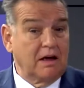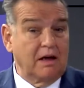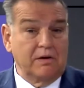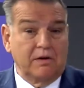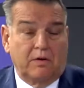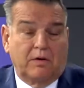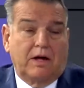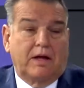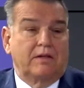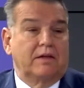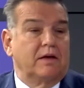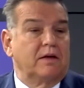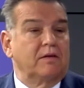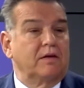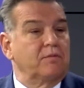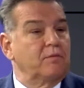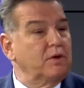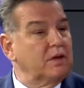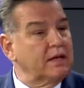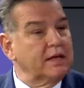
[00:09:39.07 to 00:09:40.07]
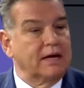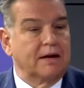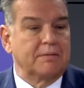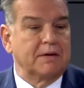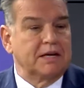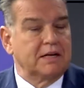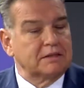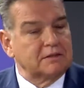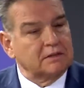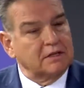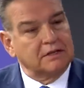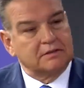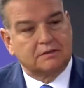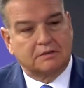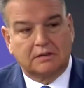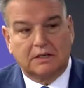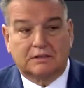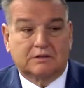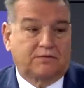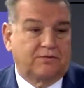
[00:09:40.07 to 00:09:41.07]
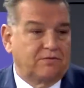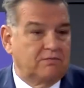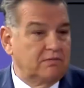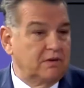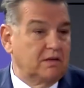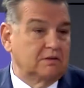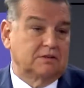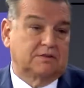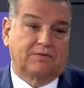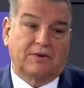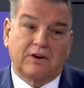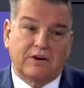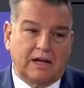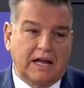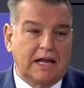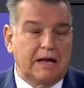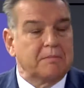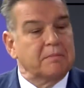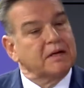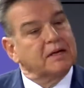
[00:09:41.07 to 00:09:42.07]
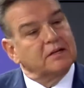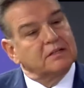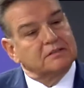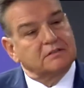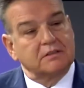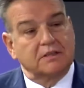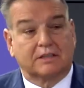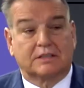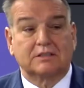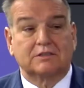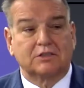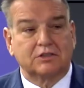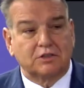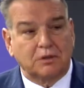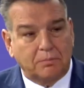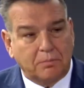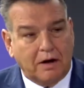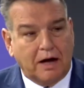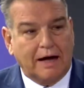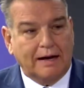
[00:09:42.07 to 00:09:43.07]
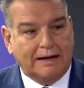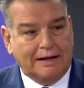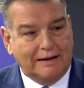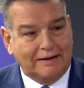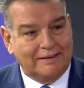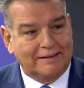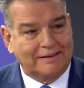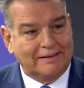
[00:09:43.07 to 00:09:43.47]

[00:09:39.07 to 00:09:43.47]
It's fair game because look, this is your body,